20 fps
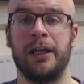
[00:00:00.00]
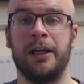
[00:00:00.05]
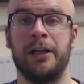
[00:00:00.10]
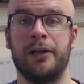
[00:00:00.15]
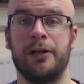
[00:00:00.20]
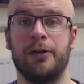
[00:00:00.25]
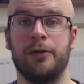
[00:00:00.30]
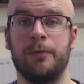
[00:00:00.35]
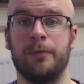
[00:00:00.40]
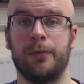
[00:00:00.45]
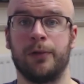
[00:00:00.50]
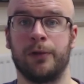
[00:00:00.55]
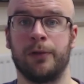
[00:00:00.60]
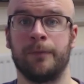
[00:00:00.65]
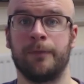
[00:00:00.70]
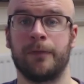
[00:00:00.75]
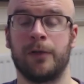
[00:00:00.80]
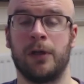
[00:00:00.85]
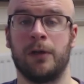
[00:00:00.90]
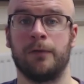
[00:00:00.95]
in a
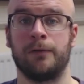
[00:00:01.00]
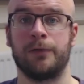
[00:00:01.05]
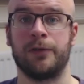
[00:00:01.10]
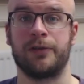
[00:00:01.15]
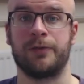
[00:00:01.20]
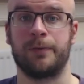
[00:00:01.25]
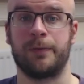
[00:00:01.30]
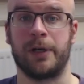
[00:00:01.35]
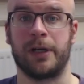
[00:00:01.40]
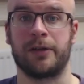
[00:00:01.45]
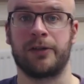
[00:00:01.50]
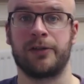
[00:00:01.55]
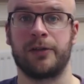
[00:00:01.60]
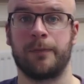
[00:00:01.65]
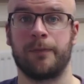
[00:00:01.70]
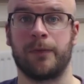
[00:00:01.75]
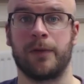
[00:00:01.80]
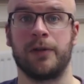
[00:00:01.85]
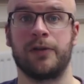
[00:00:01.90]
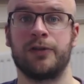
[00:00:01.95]
number of
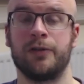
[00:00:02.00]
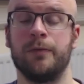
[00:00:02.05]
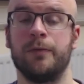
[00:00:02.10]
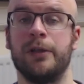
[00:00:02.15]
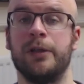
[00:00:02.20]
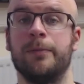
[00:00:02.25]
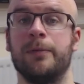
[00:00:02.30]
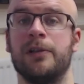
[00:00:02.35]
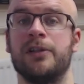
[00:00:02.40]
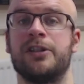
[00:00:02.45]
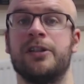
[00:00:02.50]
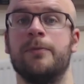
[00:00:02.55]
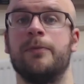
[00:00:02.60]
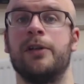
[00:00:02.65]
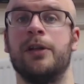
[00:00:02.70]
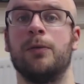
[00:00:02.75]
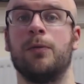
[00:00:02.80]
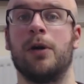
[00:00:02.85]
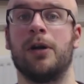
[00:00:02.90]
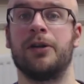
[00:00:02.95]
respects. Some people
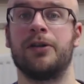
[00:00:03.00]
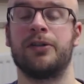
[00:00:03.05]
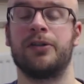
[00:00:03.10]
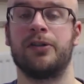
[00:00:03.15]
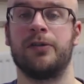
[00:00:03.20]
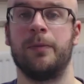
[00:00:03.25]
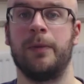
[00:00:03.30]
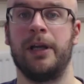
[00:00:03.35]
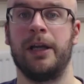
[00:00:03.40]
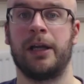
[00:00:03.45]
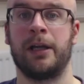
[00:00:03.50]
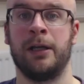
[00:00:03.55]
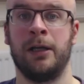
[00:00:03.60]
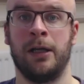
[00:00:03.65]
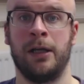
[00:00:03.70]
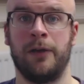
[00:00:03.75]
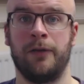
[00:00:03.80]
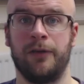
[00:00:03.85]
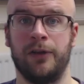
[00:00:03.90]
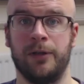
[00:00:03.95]
simply want to make
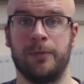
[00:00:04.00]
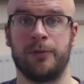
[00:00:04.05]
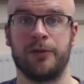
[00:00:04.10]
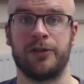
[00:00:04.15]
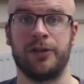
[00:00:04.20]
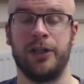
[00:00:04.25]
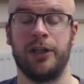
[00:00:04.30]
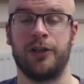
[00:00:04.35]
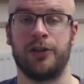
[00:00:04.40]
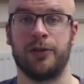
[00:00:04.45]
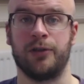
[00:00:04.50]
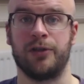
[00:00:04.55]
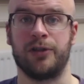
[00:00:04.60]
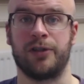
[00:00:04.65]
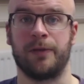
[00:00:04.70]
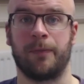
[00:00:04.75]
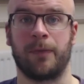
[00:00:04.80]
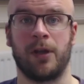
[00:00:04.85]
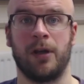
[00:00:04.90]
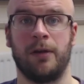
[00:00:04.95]
the
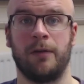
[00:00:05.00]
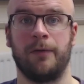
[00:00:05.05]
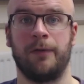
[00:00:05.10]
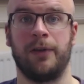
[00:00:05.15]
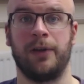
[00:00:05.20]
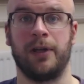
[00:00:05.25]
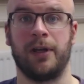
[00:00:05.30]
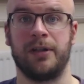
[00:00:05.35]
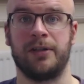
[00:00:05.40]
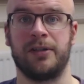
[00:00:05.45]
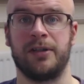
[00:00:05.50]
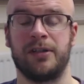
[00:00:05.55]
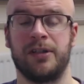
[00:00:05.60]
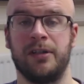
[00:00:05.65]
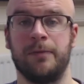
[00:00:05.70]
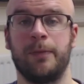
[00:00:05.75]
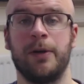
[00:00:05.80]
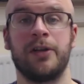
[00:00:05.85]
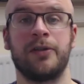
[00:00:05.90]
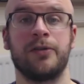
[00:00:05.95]
procedures of the
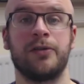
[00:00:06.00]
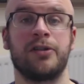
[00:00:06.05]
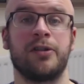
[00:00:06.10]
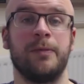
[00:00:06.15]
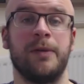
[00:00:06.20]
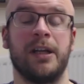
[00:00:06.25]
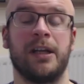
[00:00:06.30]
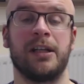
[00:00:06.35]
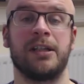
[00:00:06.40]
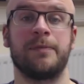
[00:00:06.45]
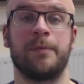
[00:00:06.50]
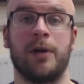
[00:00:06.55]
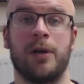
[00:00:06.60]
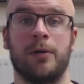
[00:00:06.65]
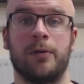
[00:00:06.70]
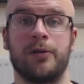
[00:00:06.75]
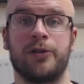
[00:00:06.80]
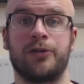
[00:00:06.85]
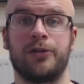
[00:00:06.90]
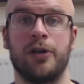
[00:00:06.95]
ICC better, to make its
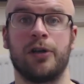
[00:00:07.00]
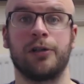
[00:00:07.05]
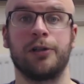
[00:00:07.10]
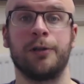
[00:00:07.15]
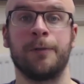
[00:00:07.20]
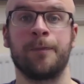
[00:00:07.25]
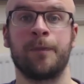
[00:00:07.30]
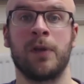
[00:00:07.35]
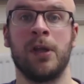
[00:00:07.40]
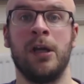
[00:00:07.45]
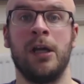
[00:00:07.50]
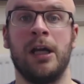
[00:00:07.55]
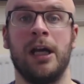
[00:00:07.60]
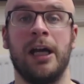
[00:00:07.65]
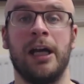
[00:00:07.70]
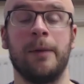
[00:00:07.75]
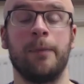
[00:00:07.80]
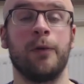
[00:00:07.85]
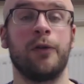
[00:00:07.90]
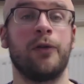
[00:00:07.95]
power stronger,
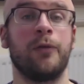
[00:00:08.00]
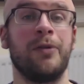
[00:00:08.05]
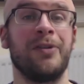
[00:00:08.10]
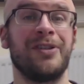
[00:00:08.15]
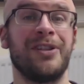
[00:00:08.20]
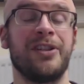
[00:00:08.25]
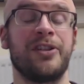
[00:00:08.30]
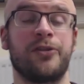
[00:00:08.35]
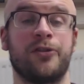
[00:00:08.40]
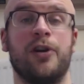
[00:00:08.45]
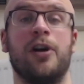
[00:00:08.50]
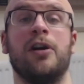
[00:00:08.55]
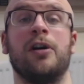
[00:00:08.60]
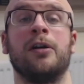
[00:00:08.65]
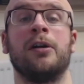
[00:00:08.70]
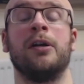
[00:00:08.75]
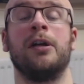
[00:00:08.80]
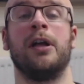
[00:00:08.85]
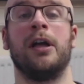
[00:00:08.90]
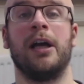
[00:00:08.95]
but there is a
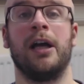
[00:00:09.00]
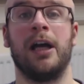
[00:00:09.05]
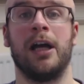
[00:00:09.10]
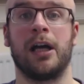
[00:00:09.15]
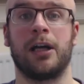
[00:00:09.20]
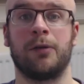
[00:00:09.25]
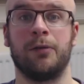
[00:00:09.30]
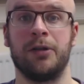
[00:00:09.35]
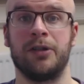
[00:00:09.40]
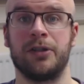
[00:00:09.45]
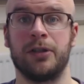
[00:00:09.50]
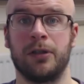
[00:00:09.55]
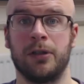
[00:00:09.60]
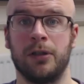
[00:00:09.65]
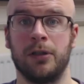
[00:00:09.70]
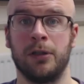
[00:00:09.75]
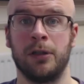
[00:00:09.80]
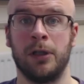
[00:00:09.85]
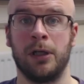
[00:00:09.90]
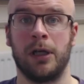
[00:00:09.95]
strong
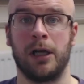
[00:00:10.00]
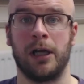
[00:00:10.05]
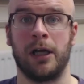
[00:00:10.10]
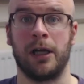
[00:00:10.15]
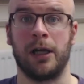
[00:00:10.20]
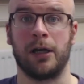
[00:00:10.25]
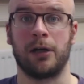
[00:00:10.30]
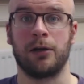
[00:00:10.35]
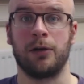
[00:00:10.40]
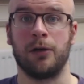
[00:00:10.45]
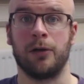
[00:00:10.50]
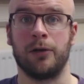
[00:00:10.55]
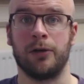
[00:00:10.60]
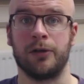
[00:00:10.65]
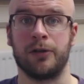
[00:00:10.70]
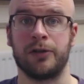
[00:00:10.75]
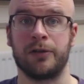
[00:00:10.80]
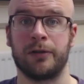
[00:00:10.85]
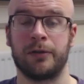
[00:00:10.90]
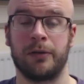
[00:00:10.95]
critical
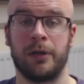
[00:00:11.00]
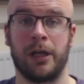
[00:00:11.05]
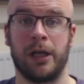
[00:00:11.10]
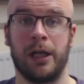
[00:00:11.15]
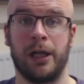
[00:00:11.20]
current